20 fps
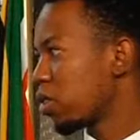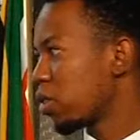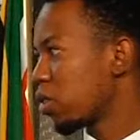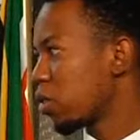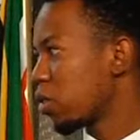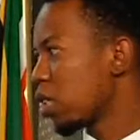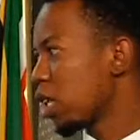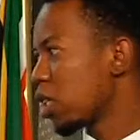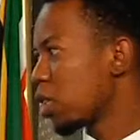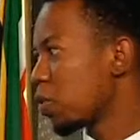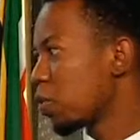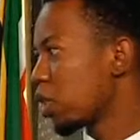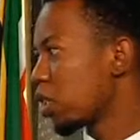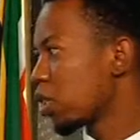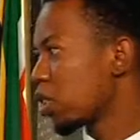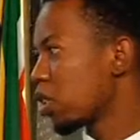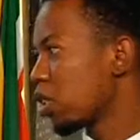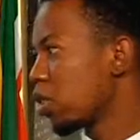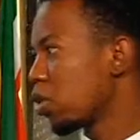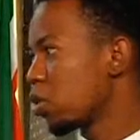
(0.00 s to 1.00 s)
on those
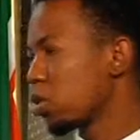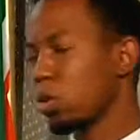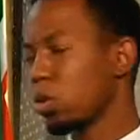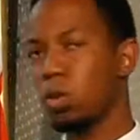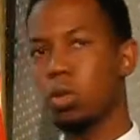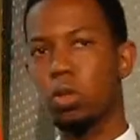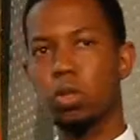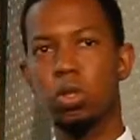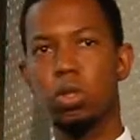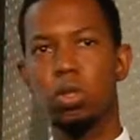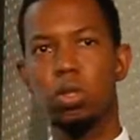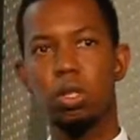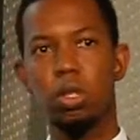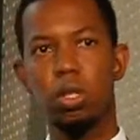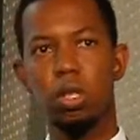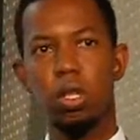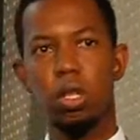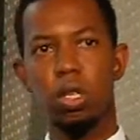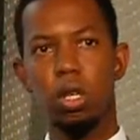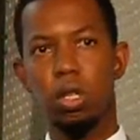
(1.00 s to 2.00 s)
aspects, they also could.
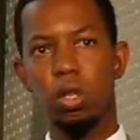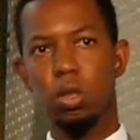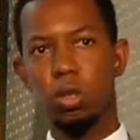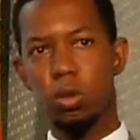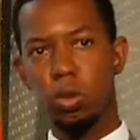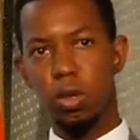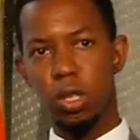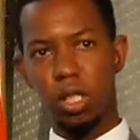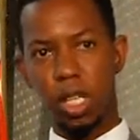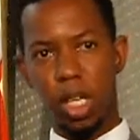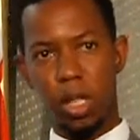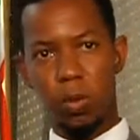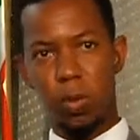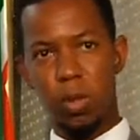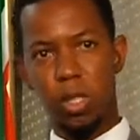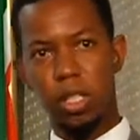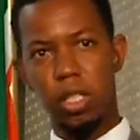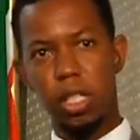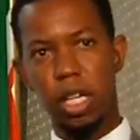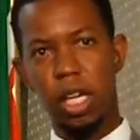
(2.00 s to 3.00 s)
So we'll start
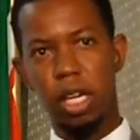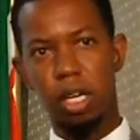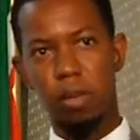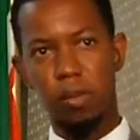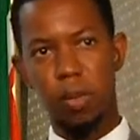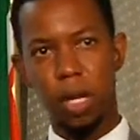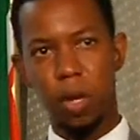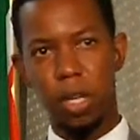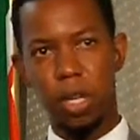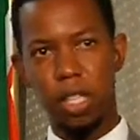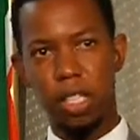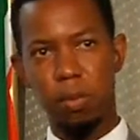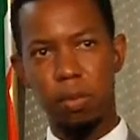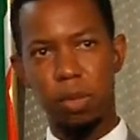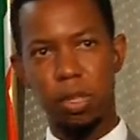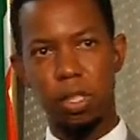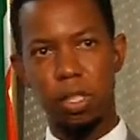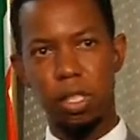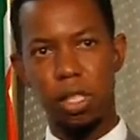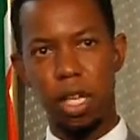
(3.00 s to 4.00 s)
with our
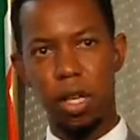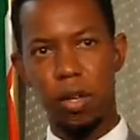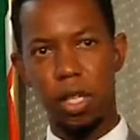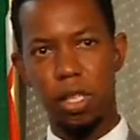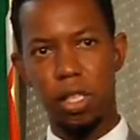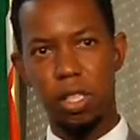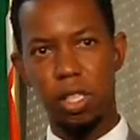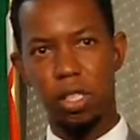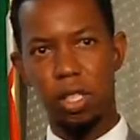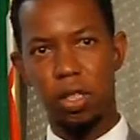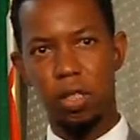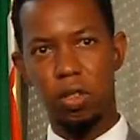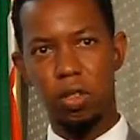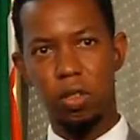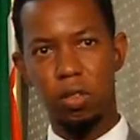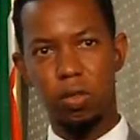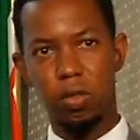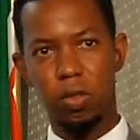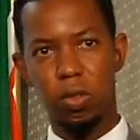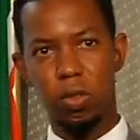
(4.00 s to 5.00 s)
Deputy Director
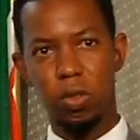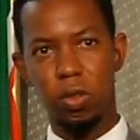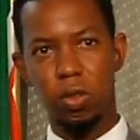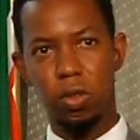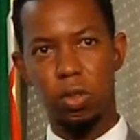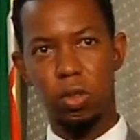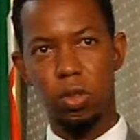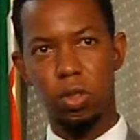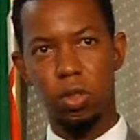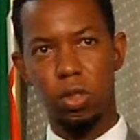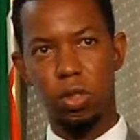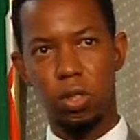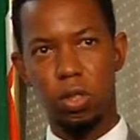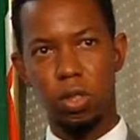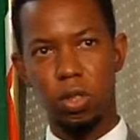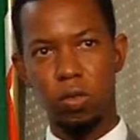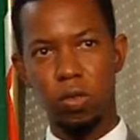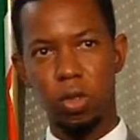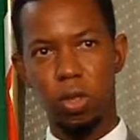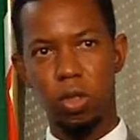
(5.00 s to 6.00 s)
General for
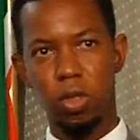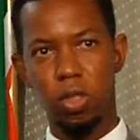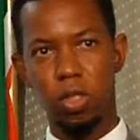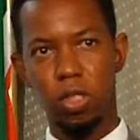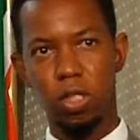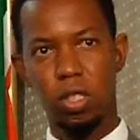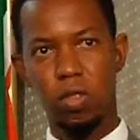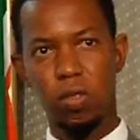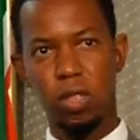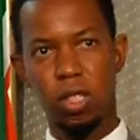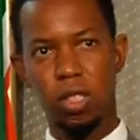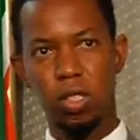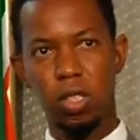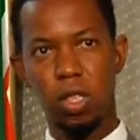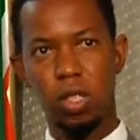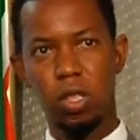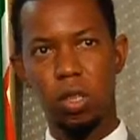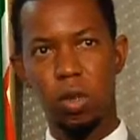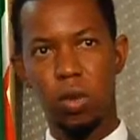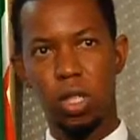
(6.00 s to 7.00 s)
court services
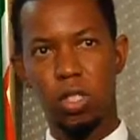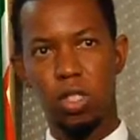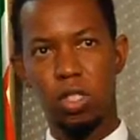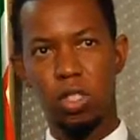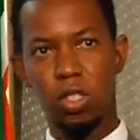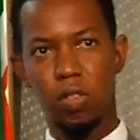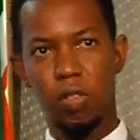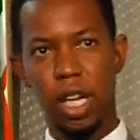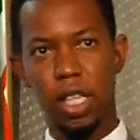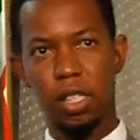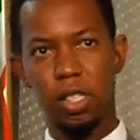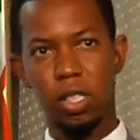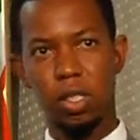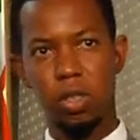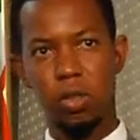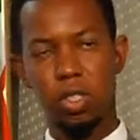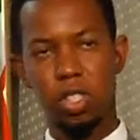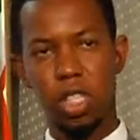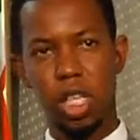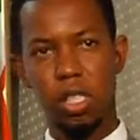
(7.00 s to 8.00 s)
on the question of access
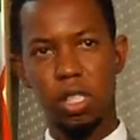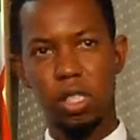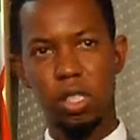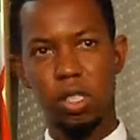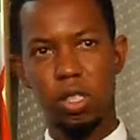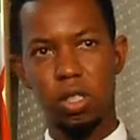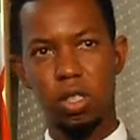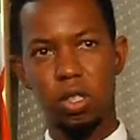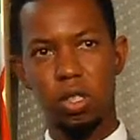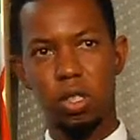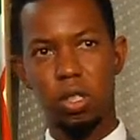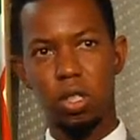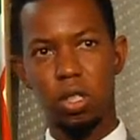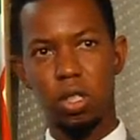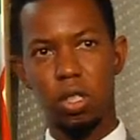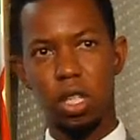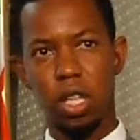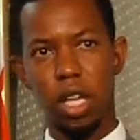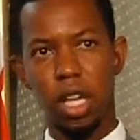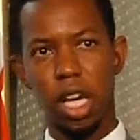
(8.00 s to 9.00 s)
to justice.
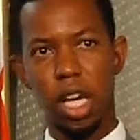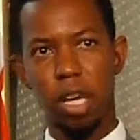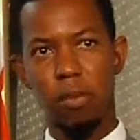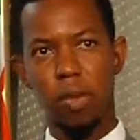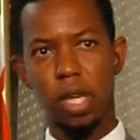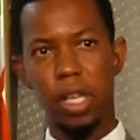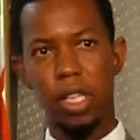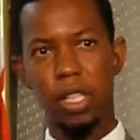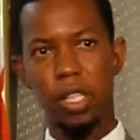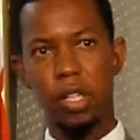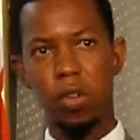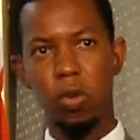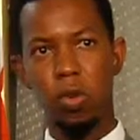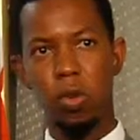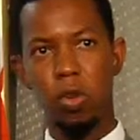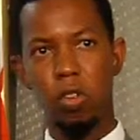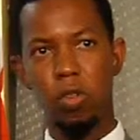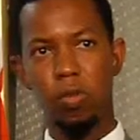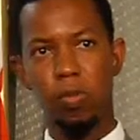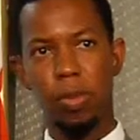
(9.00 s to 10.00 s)
And the
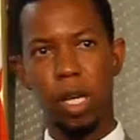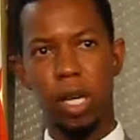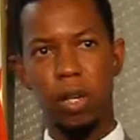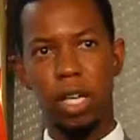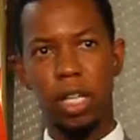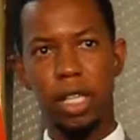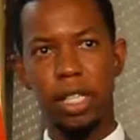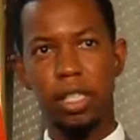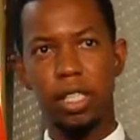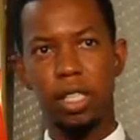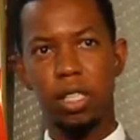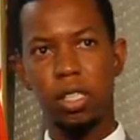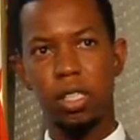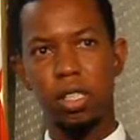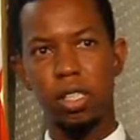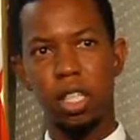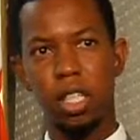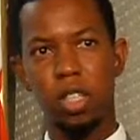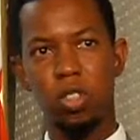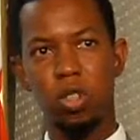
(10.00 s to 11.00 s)
role of
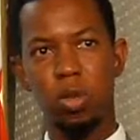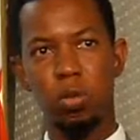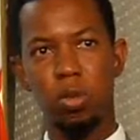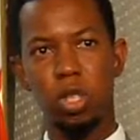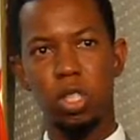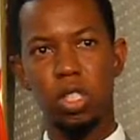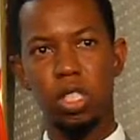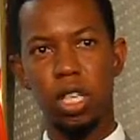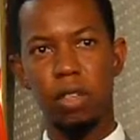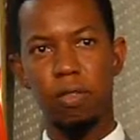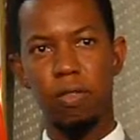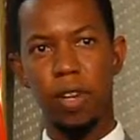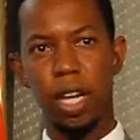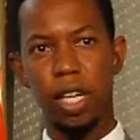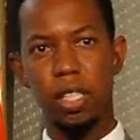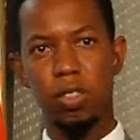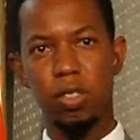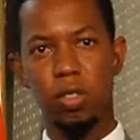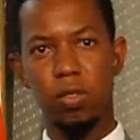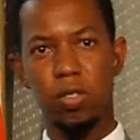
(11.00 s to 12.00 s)
paralegals and community
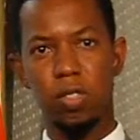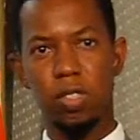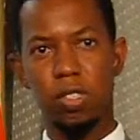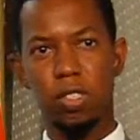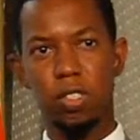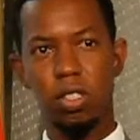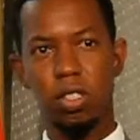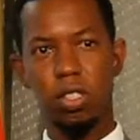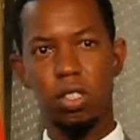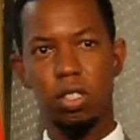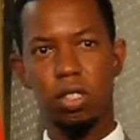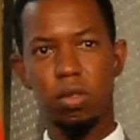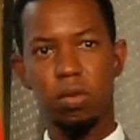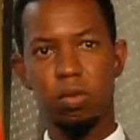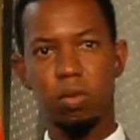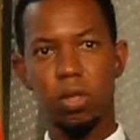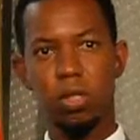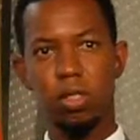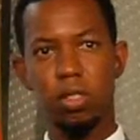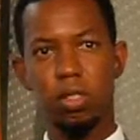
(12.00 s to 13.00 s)
advice officers,
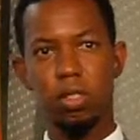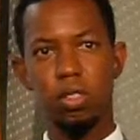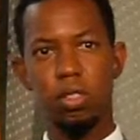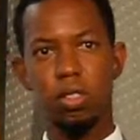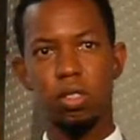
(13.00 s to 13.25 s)
please.